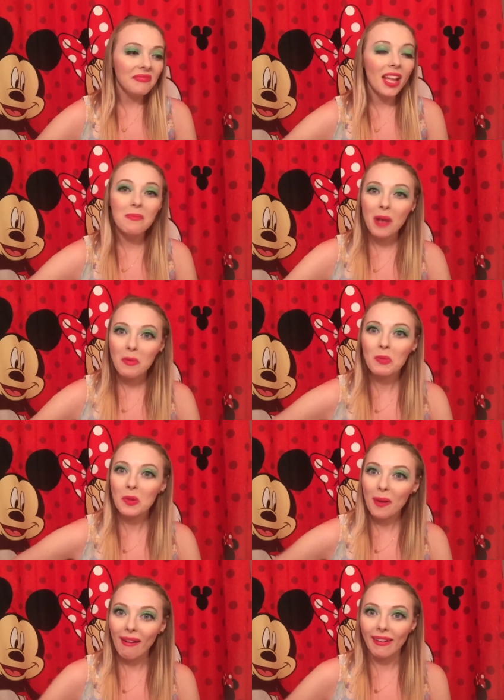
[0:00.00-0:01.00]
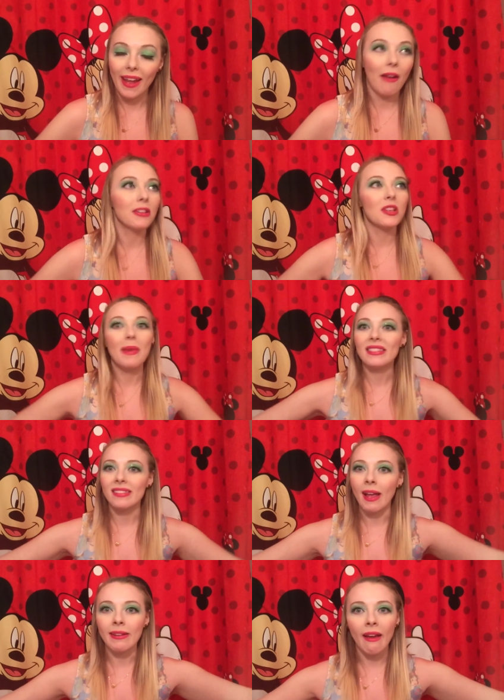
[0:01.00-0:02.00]
a memorable party. I also met
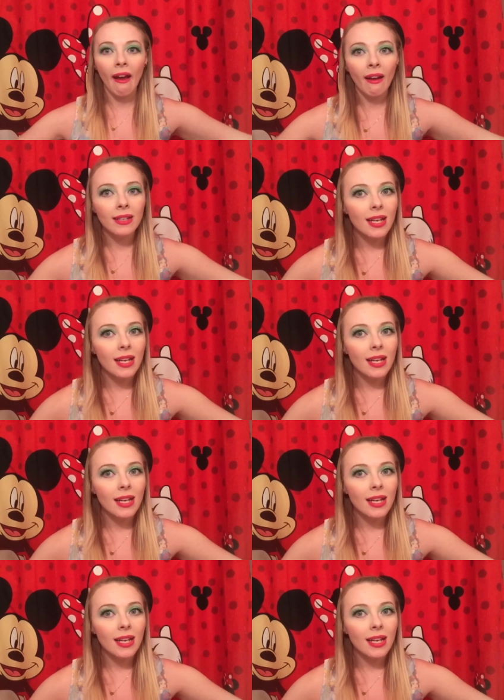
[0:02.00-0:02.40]
Santa.